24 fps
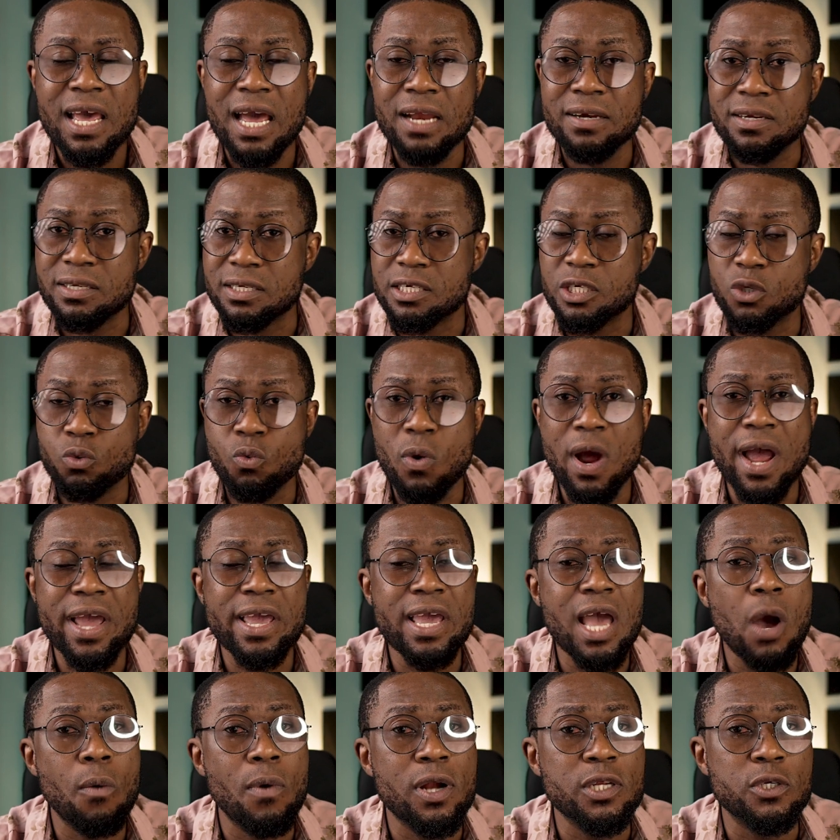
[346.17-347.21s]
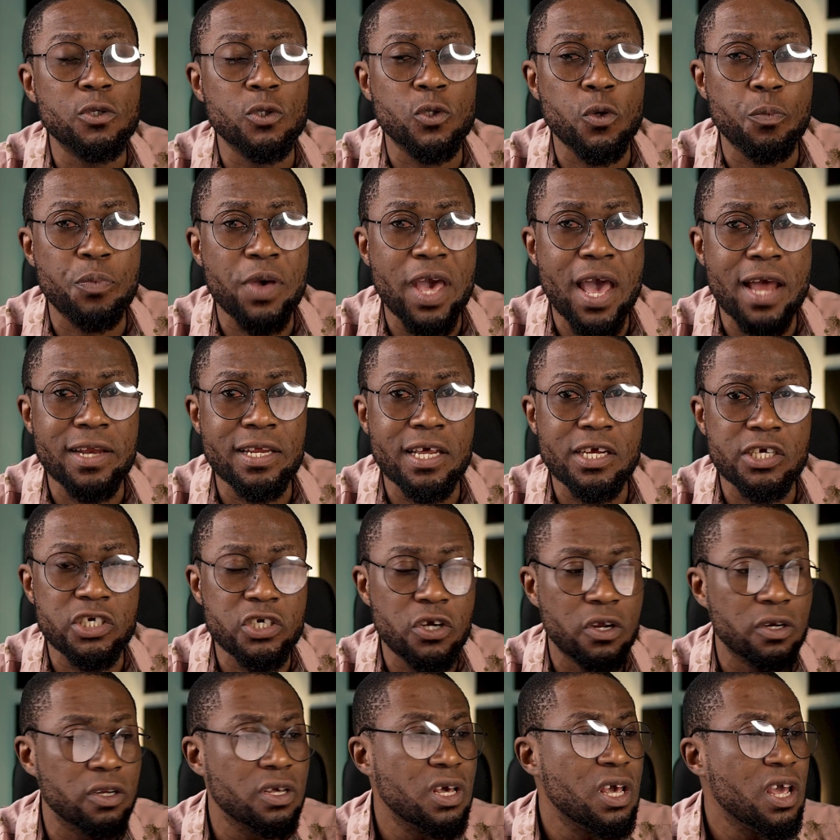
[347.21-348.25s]
And this is why I want you to pay
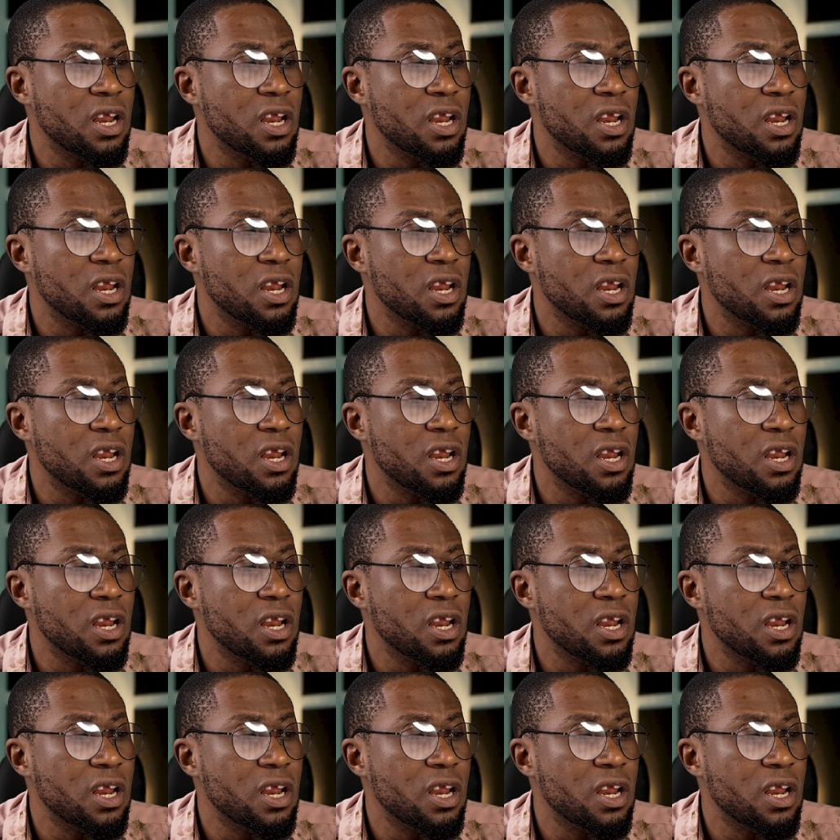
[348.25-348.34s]
attention.